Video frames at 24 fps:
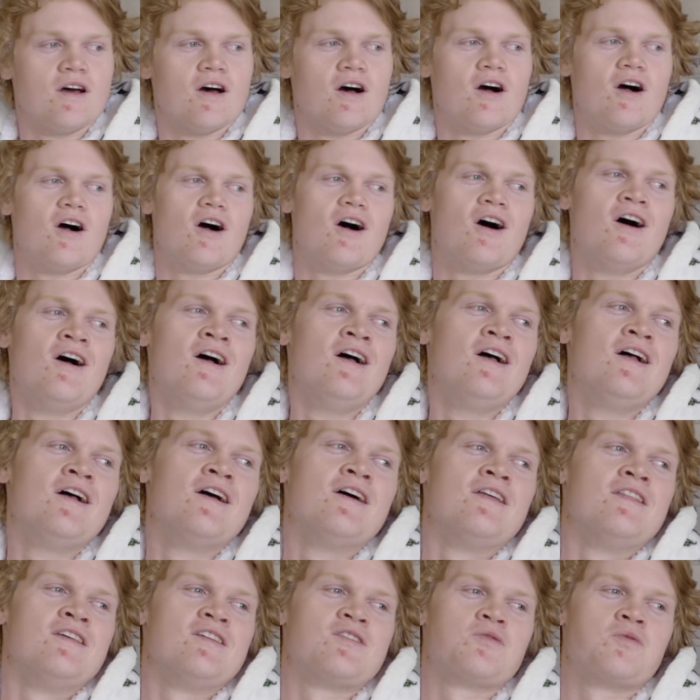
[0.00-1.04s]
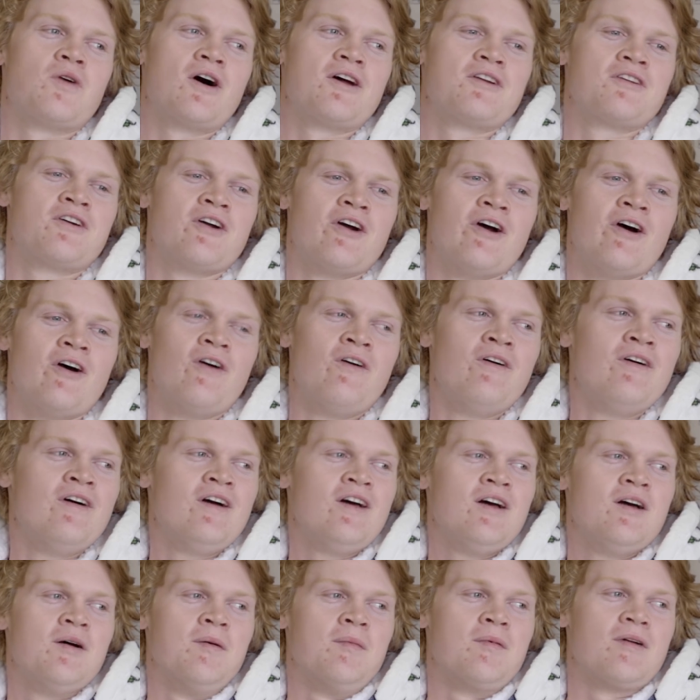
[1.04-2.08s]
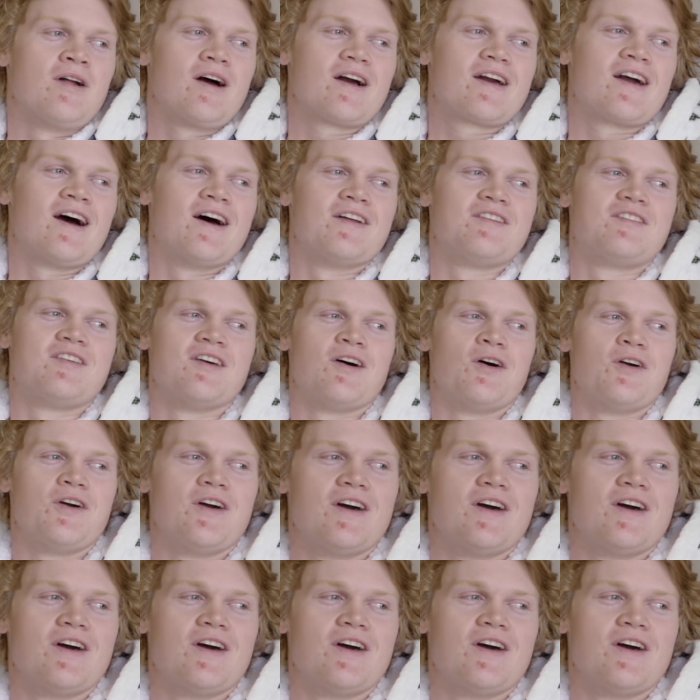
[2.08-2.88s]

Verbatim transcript: Oh, this one girl, but I can't tell